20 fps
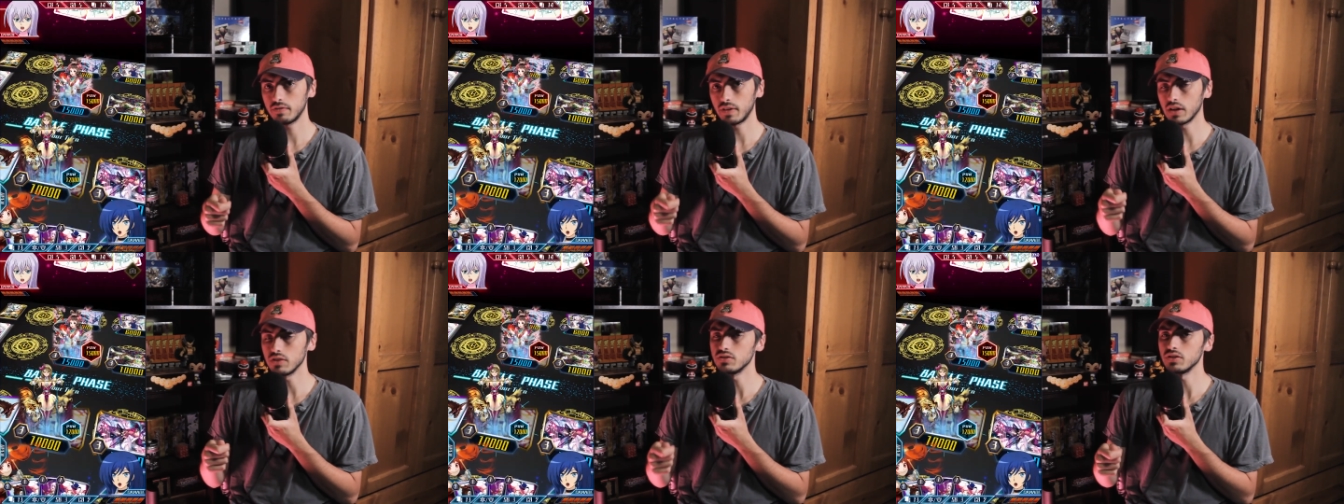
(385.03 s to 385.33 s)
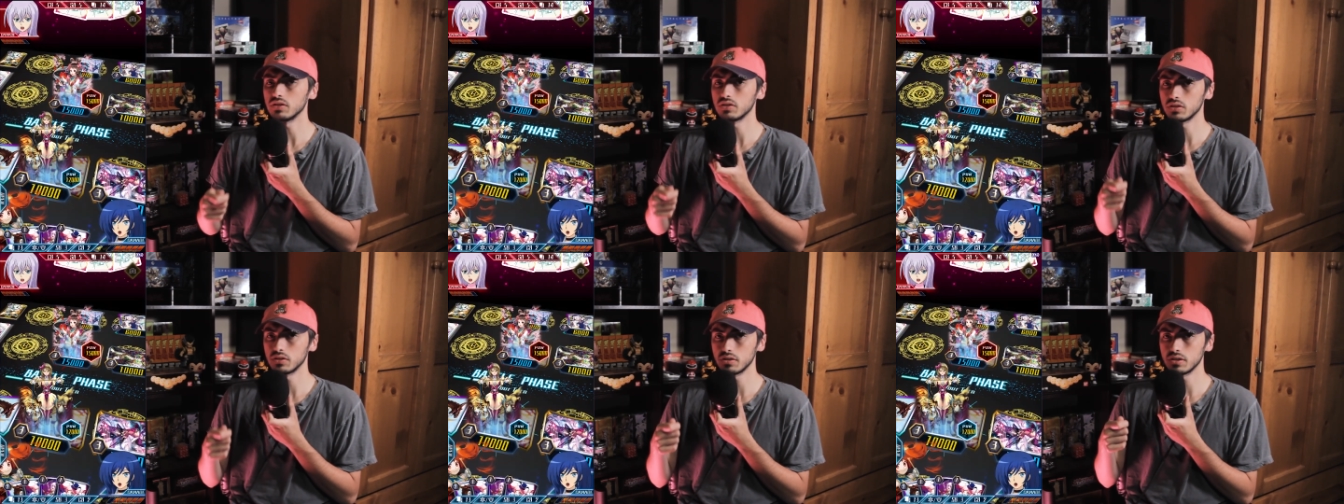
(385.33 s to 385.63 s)
Fire
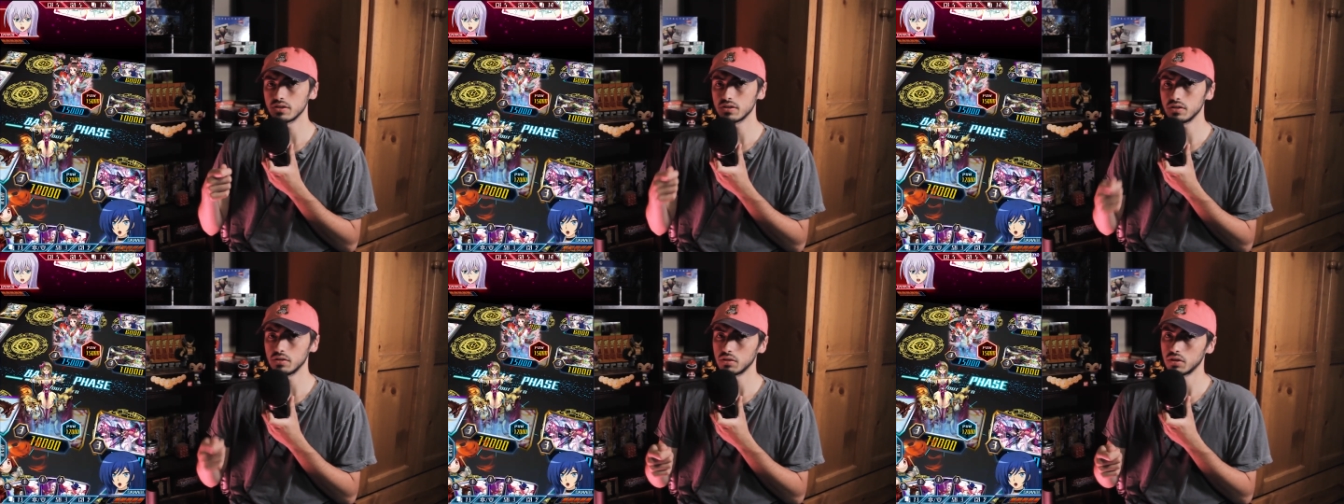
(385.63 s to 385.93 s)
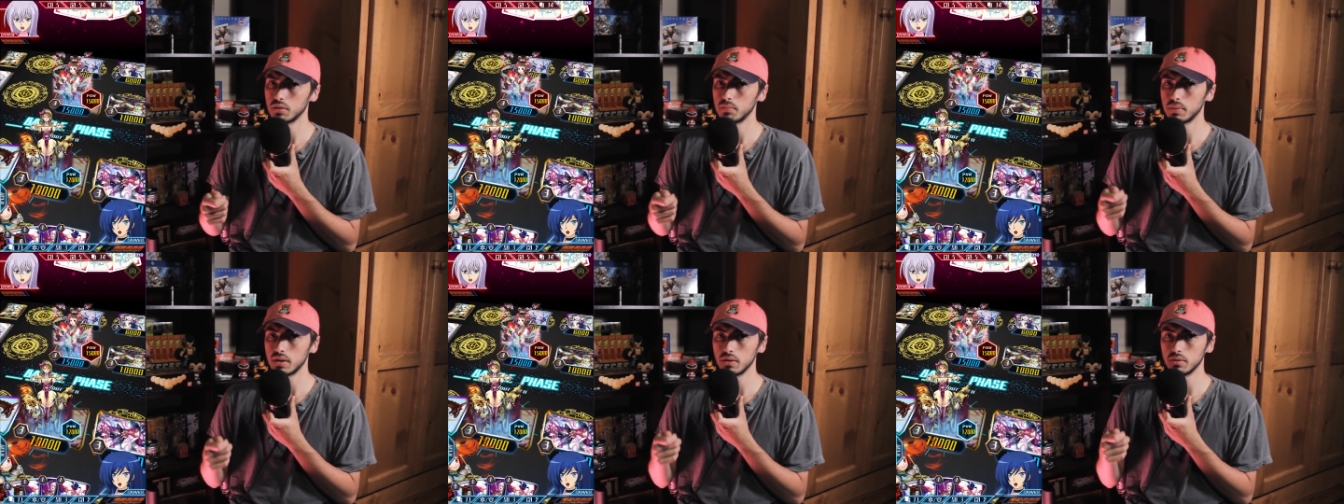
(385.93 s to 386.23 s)
Juggler is still
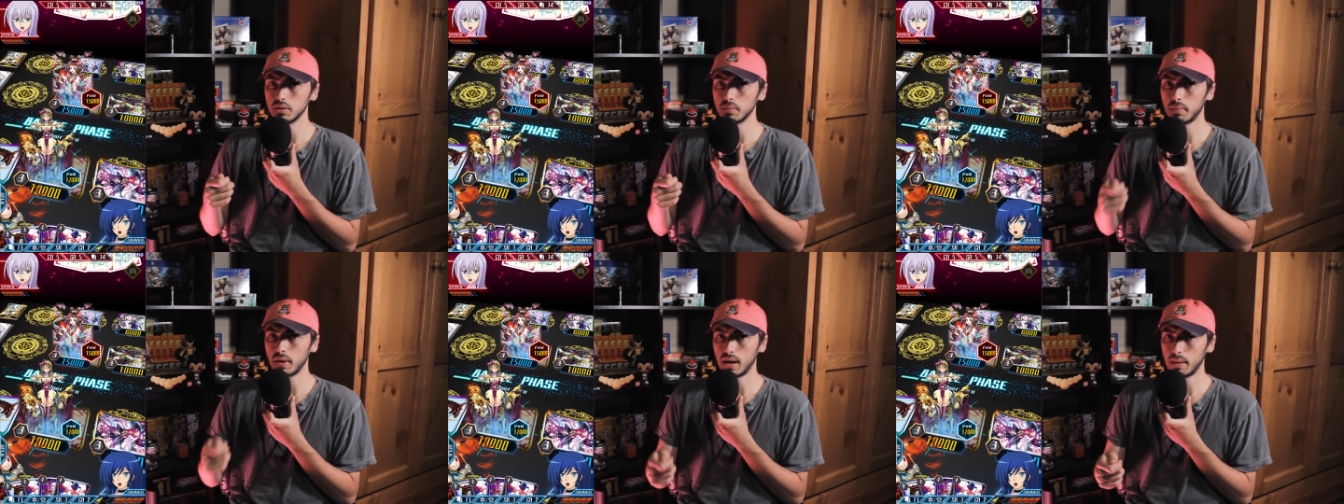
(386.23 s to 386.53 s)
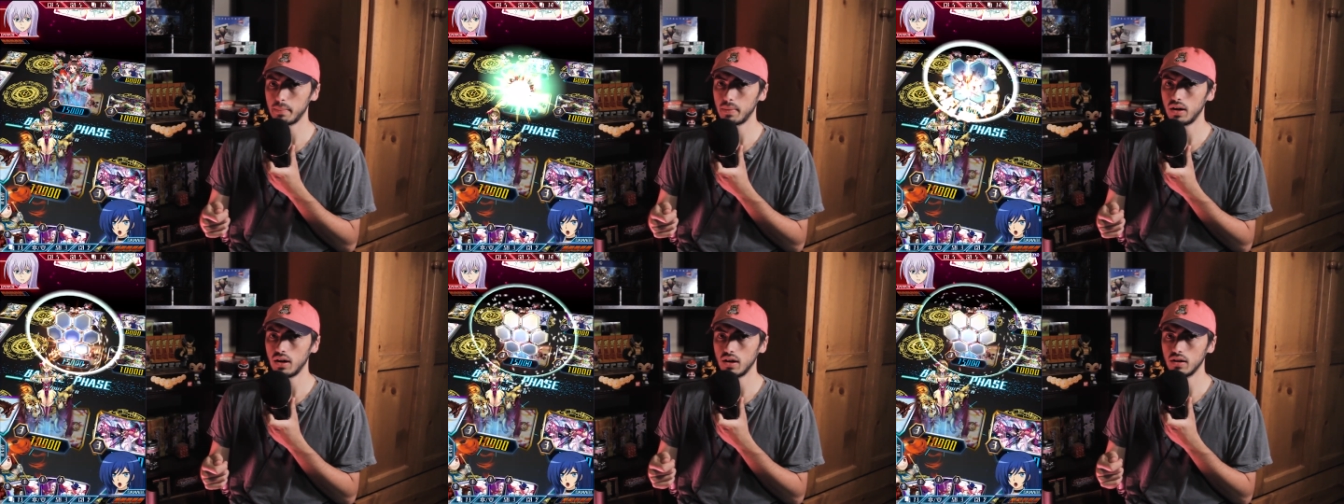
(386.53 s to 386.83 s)
going to be able to
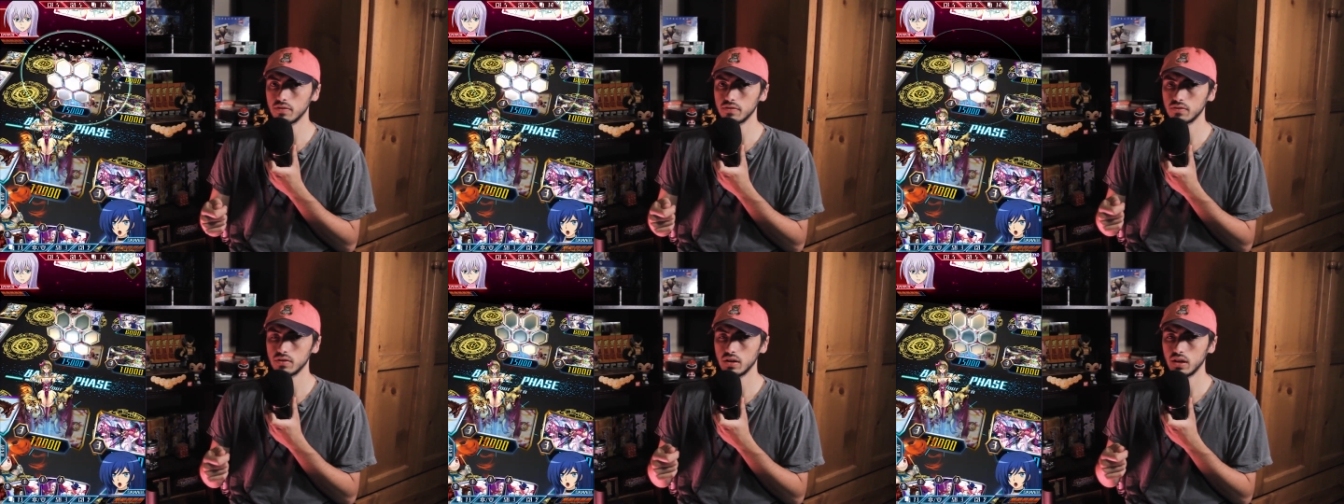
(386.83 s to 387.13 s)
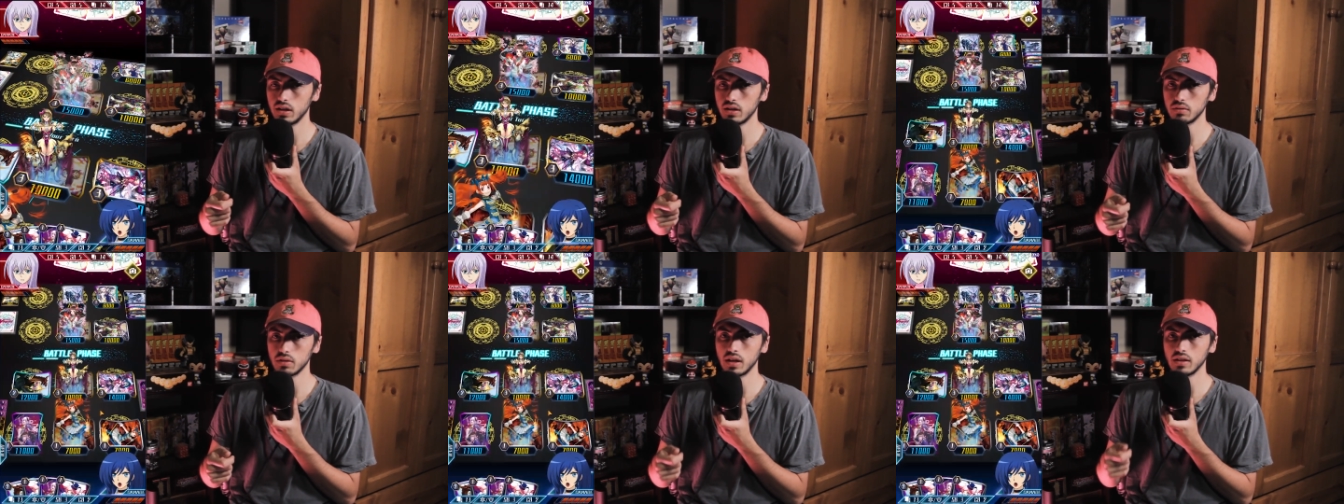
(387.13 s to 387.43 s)
pop off
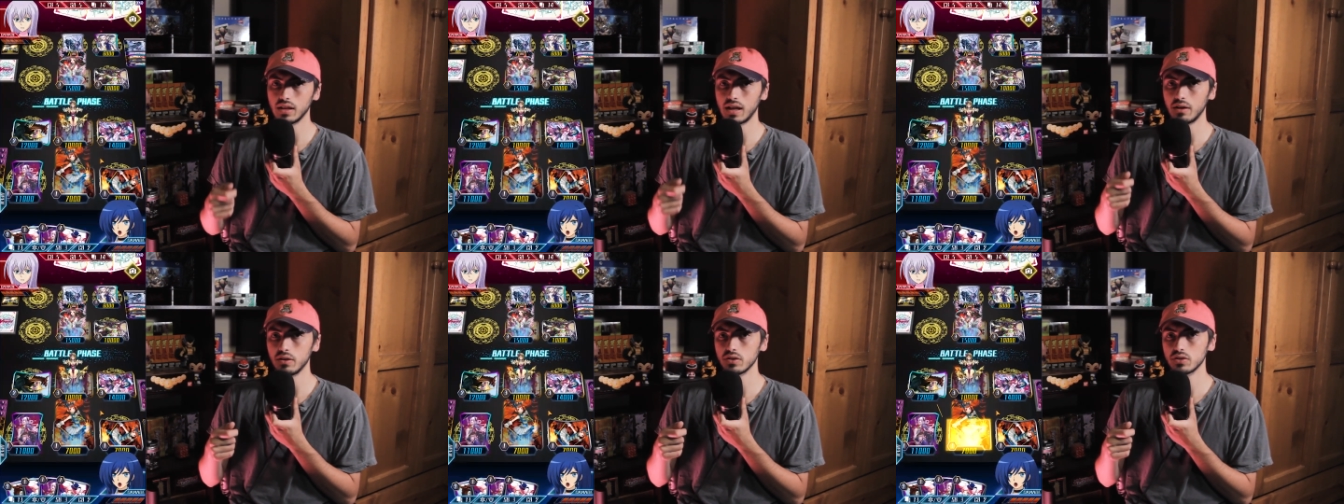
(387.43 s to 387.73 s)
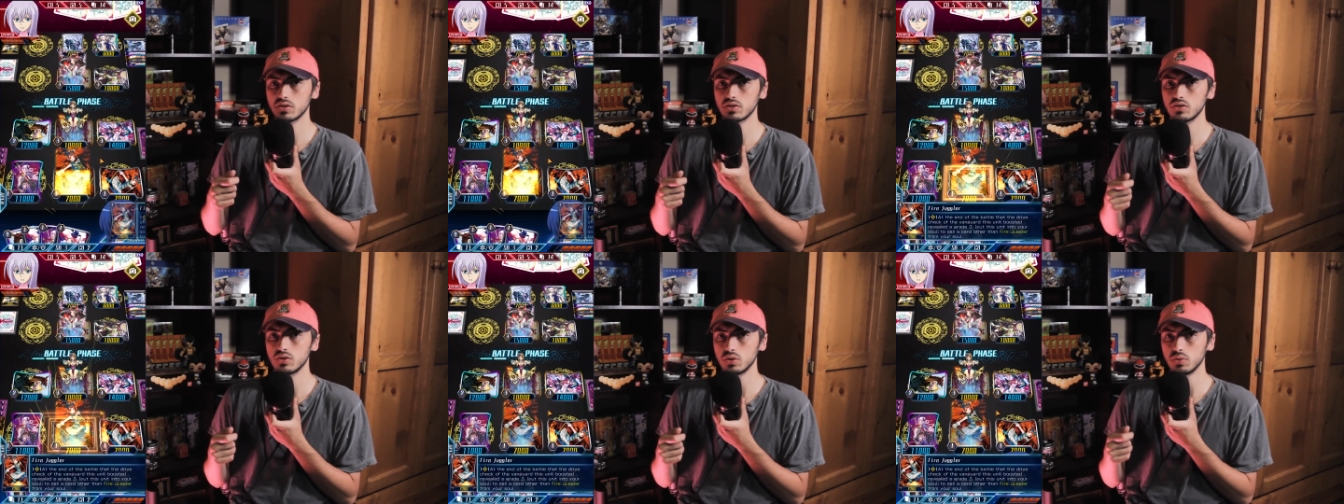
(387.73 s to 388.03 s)
and allow
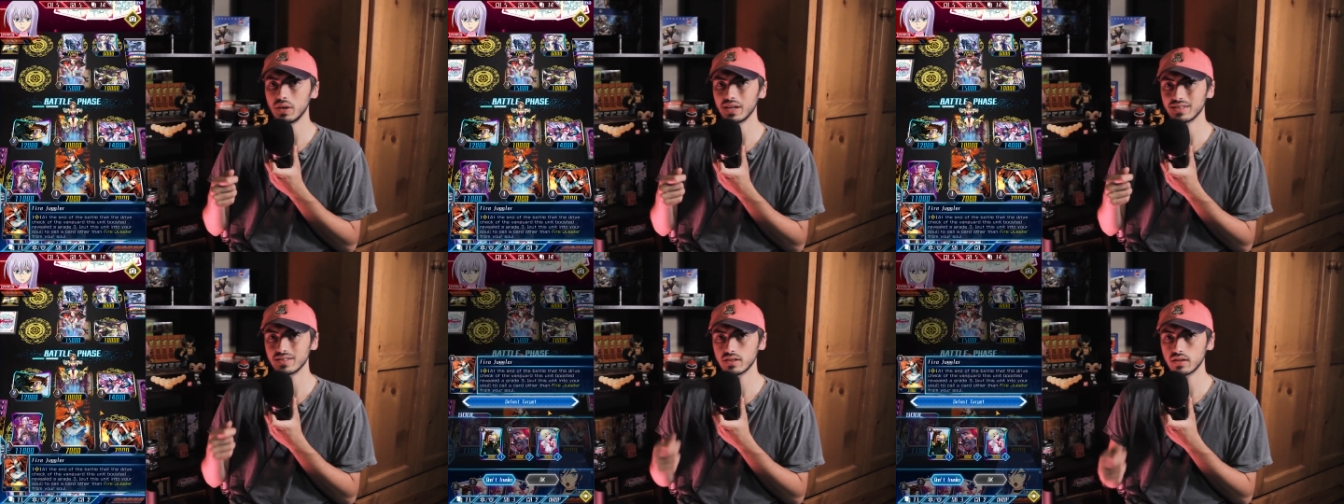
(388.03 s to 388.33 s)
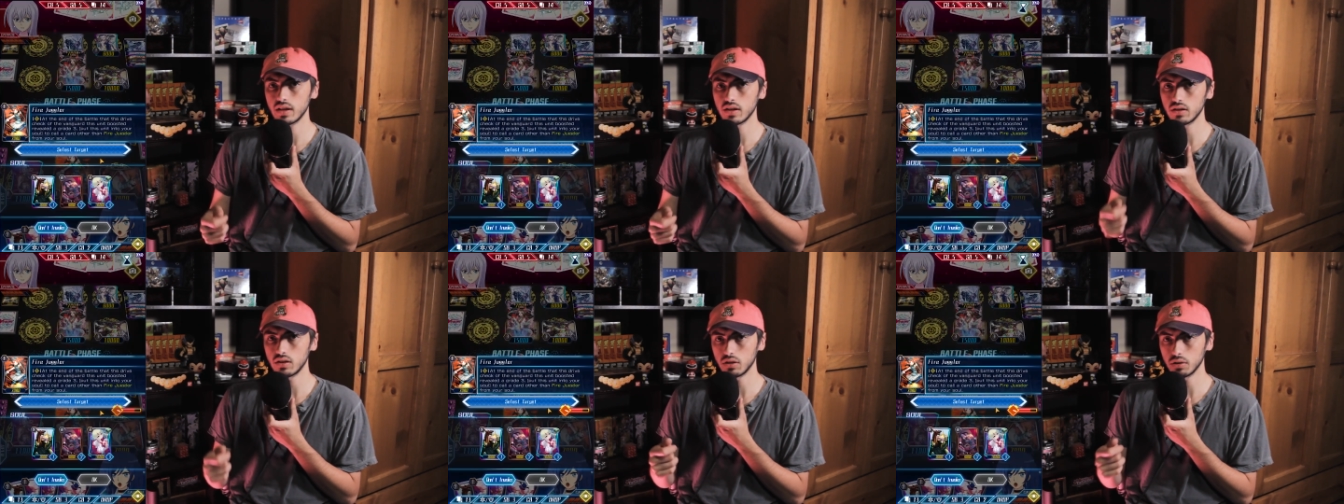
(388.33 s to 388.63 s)
us to
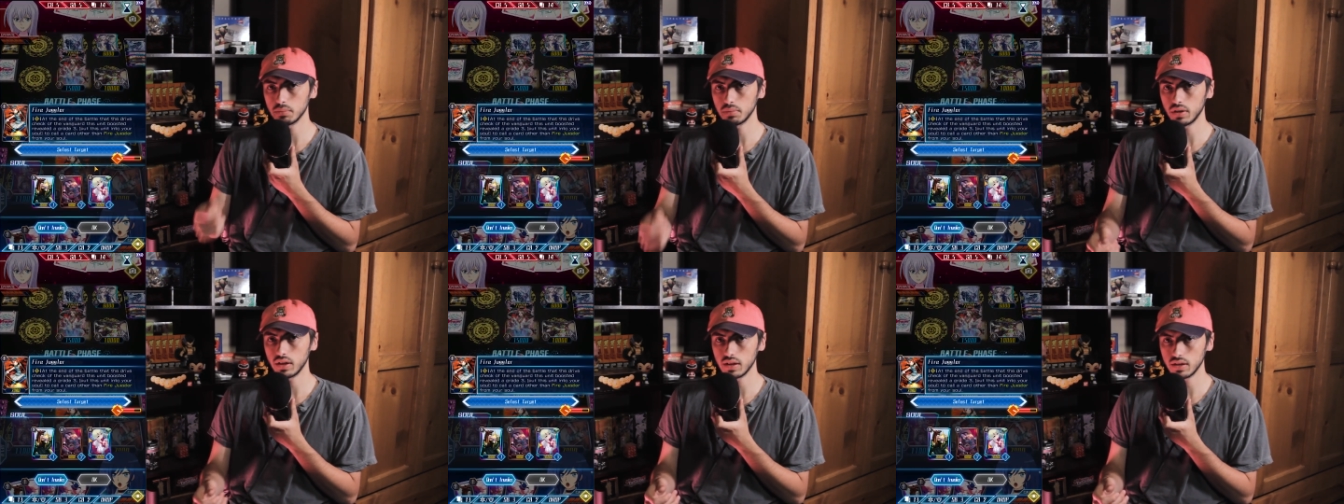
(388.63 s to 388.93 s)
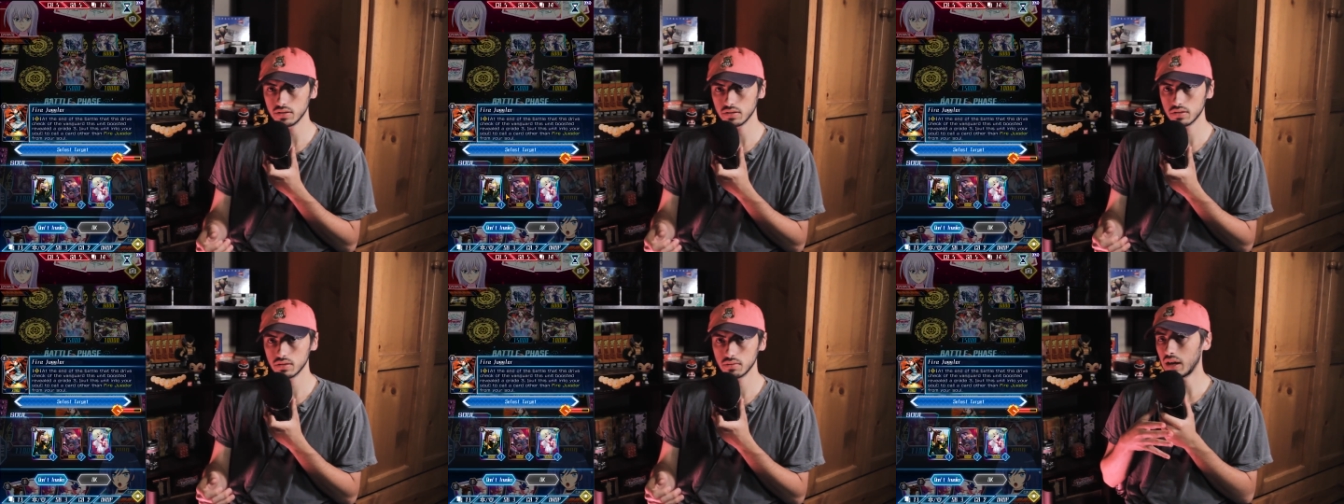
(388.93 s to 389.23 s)
extend our
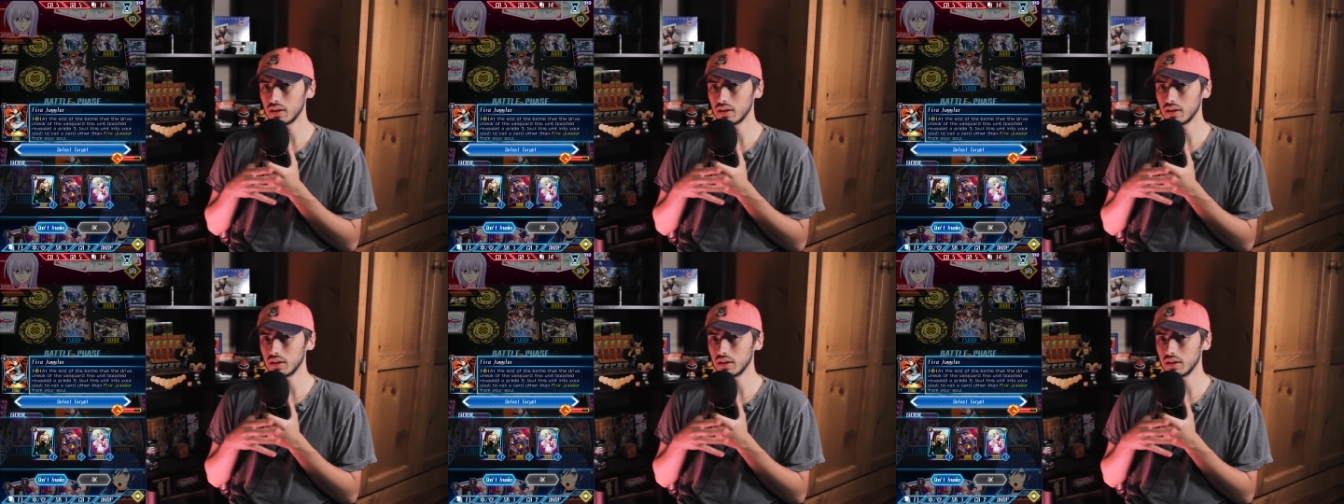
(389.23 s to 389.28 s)
plays.